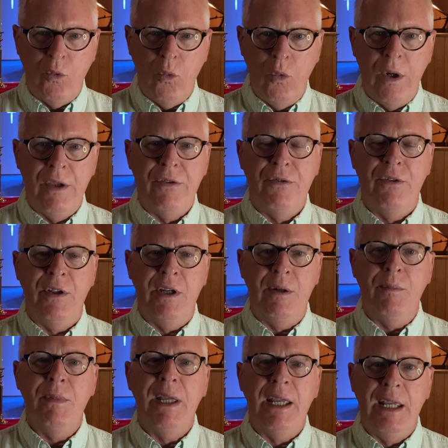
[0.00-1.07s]
with
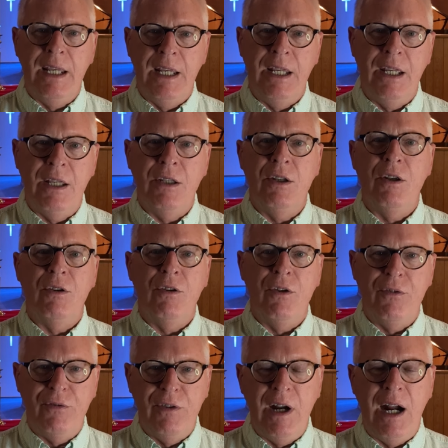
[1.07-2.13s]
them in the
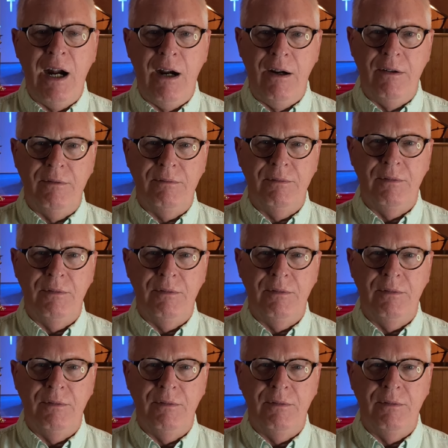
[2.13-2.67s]
fire.